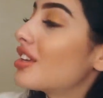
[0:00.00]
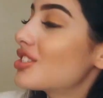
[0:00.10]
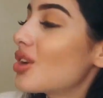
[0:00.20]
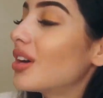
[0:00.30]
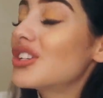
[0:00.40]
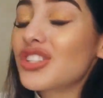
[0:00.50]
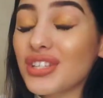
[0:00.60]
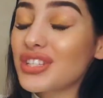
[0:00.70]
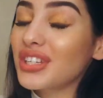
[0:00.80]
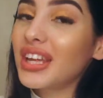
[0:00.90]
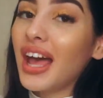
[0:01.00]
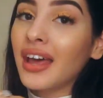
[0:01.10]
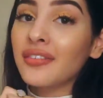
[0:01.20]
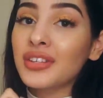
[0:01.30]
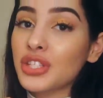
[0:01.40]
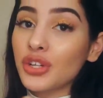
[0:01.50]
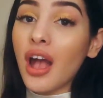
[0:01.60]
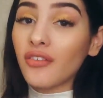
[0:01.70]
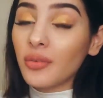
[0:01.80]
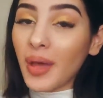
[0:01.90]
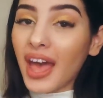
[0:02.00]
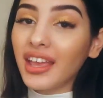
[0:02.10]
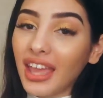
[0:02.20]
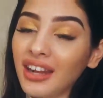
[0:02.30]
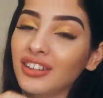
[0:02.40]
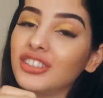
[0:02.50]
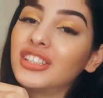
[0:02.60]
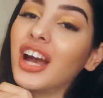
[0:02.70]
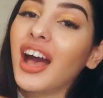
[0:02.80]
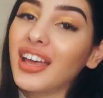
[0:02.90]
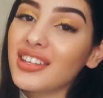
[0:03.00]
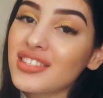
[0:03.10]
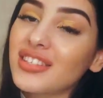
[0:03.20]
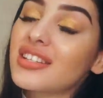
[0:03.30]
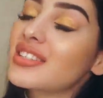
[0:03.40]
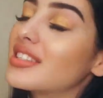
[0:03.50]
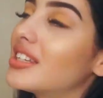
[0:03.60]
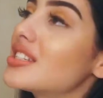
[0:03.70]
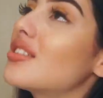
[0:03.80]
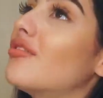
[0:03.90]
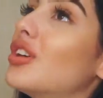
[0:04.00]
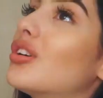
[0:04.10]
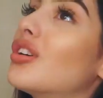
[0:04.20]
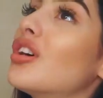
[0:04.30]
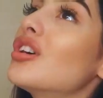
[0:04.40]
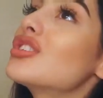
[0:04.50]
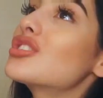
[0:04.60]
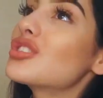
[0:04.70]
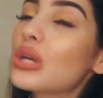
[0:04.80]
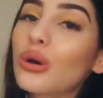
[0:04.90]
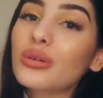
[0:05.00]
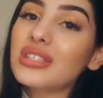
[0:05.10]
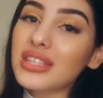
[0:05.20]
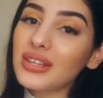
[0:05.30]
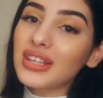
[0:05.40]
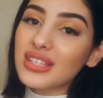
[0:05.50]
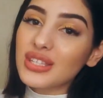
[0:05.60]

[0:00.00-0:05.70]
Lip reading: So I just took it out of its travel bag and guys, does this feel so silky